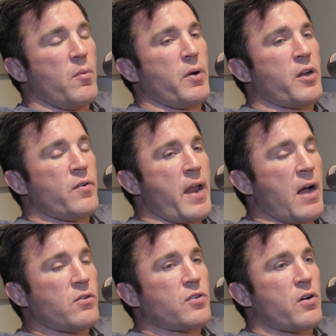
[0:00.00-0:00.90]
But you're
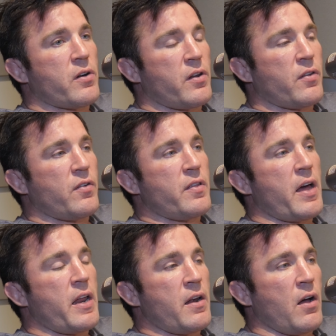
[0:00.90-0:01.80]
now starting to see
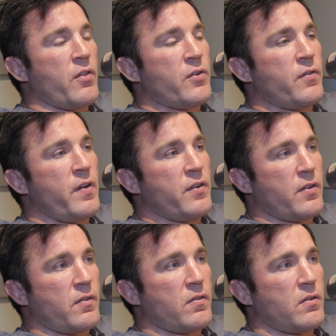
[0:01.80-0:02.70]
that in other
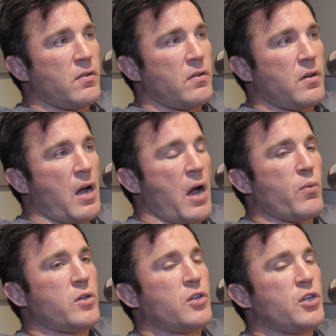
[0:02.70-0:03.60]
divisions. I
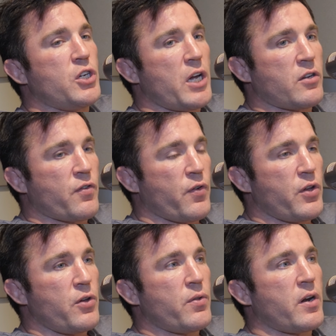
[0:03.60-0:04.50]
would suggest for
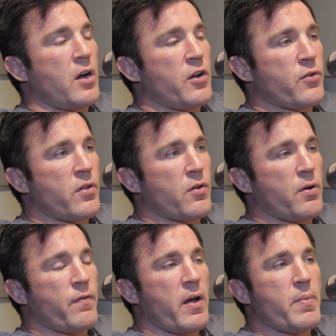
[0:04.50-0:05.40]
you that one
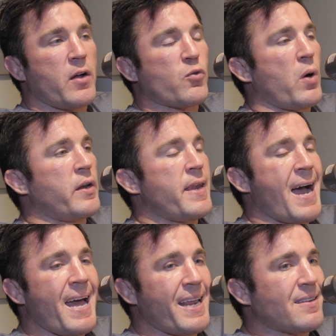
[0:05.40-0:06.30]
thirty-five pounds, while
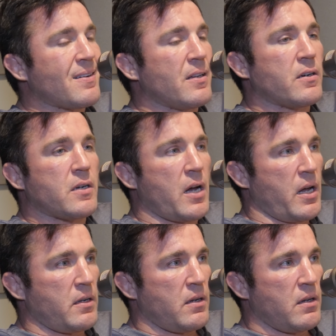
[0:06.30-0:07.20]
not as
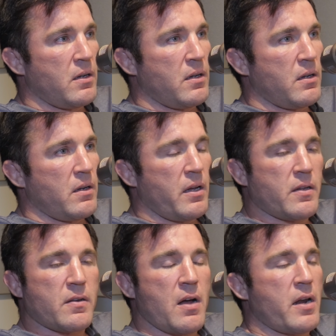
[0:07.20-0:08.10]
clear-cut,
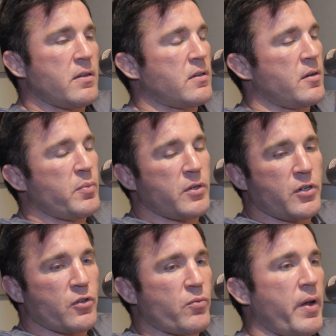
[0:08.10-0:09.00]
it's not as simple as
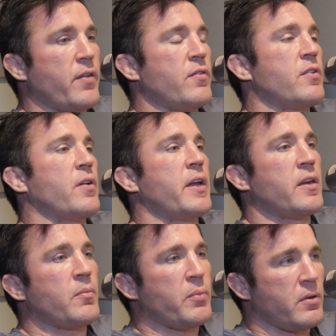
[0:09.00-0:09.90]
just raising your
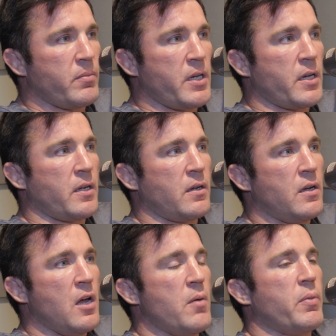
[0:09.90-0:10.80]
hand and put me in.
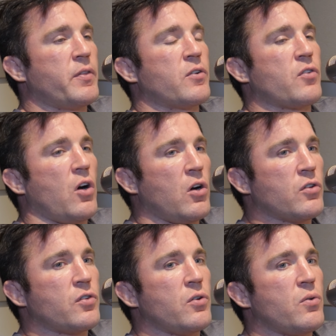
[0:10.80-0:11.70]
But there's
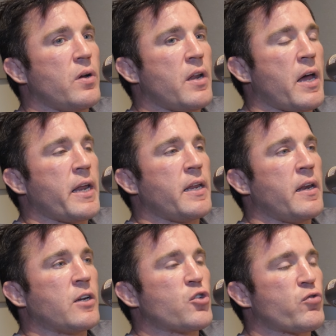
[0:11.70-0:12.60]
also not an
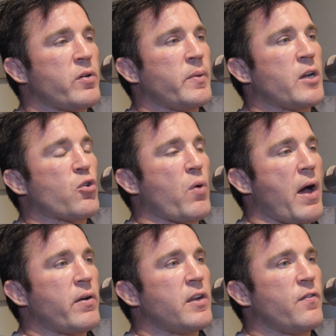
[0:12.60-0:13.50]
extremely
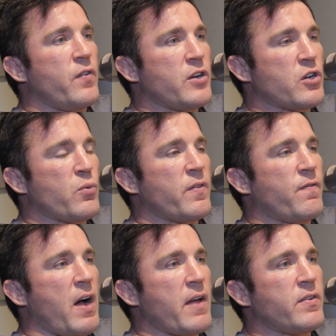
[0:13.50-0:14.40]
crowded division with
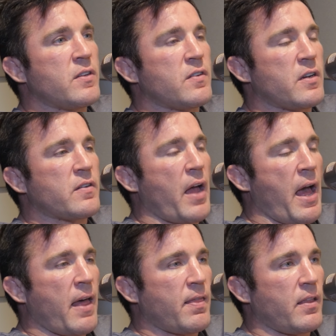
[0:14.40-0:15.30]
five and six
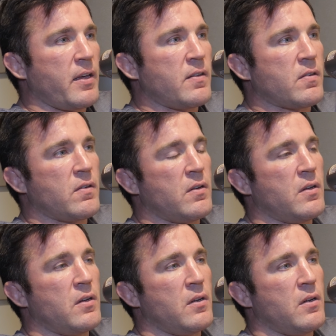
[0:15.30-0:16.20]
athletes
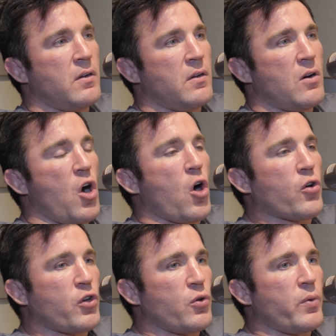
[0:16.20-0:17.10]

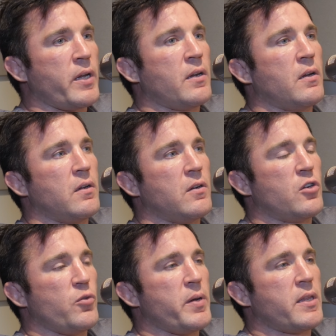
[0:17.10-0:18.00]
arguing
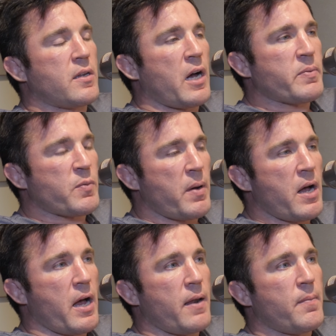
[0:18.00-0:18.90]
to be the top
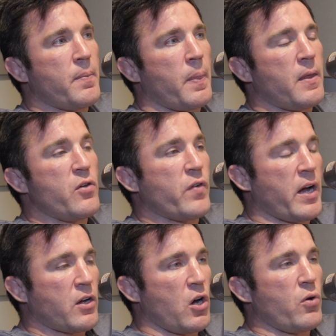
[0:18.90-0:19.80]
spot. You've
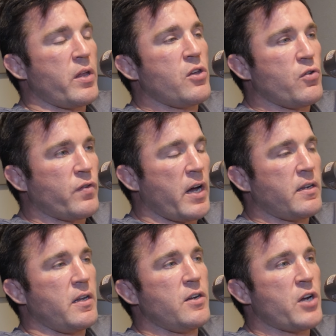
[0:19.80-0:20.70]
got Cody, you've
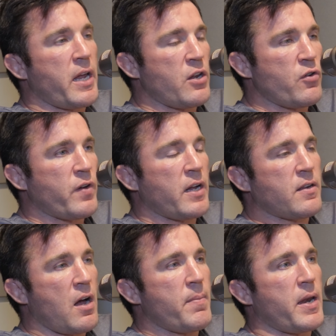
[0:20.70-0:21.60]
got T J, and you've got
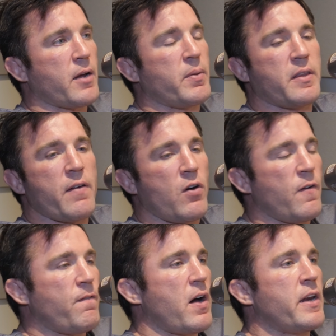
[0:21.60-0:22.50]
Dominic. But they've all
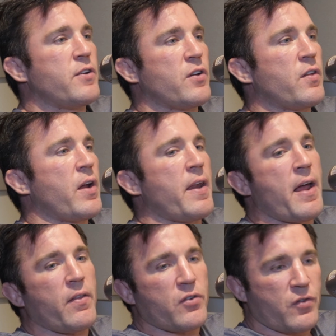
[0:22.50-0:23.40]
fought each other, and
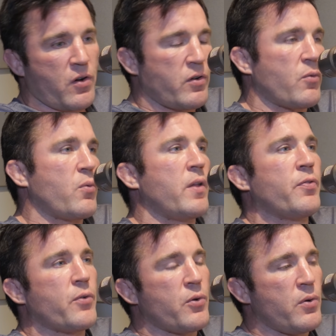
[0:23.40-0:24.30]
now they're starting to run
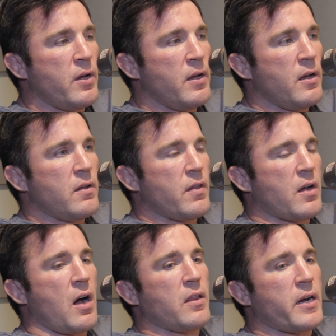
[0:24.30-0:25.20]
through the
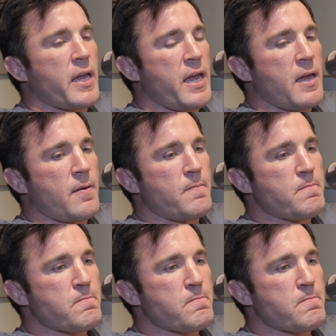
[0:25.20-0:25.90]
gauntlet again.